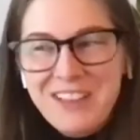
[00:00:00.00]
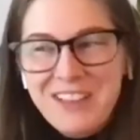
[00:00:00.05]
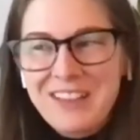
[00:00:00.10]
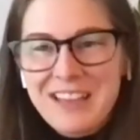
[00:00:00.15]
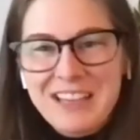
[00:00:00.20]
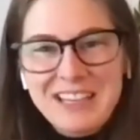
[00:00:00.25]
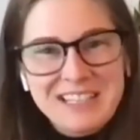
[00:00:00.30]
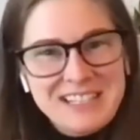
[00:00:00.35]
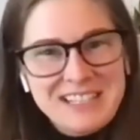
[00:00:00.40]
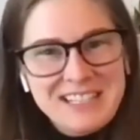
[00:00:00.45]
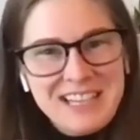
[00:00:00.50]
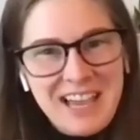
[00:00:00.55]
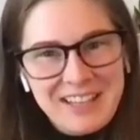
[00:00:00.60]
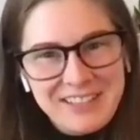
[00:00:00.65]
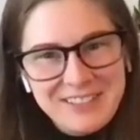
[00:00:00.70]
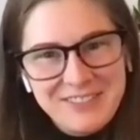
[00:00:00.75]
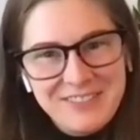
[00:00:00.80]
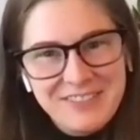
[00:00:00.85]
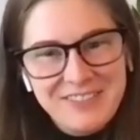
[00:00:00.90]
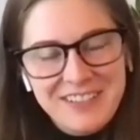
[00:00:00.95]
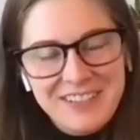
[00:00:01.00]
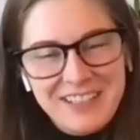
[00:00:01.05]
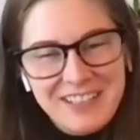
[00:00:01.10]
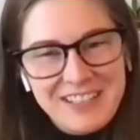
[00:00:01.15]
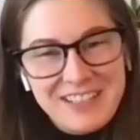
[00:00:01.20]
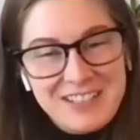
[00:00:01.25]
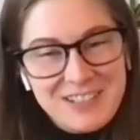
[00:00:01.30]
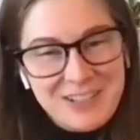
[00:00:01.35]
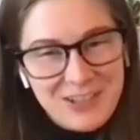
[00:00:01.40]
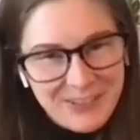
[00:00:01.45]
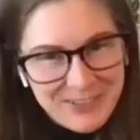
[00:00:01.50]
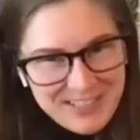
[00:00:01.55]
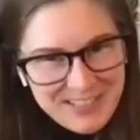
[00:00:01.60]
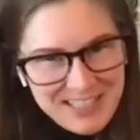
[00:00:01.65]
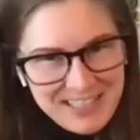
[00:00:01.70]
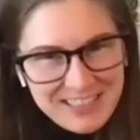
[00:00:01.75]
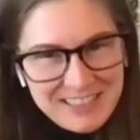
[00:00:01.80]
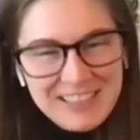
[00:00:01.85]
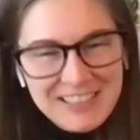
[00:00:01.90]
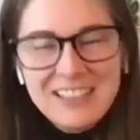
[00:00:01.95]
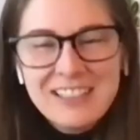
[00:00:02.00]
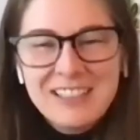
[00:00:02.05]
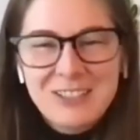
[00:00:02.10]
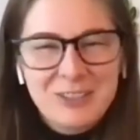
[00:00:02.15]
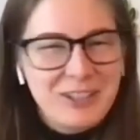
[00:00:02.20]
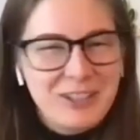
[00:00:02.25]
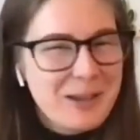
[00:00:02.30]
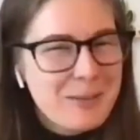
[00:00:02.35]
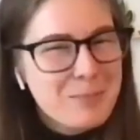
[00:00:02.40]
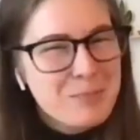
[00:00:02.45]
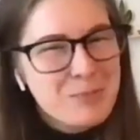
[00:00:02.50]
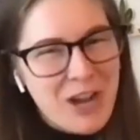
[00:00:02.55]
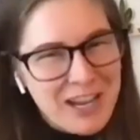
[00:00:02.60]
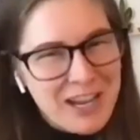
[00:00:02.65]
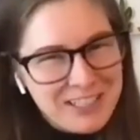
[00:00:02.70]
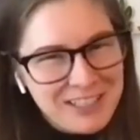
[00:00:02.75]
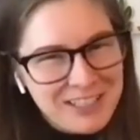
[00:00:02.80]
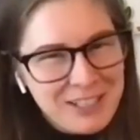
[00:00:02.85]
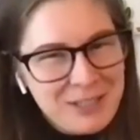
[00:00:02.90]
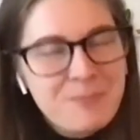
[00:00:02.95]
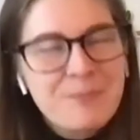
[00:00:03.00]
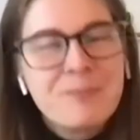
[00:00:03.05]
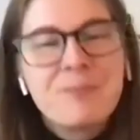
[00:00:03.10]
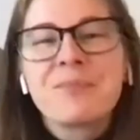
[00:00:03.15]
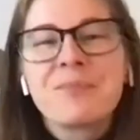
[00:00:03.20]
Like it's kind of salty or like briny.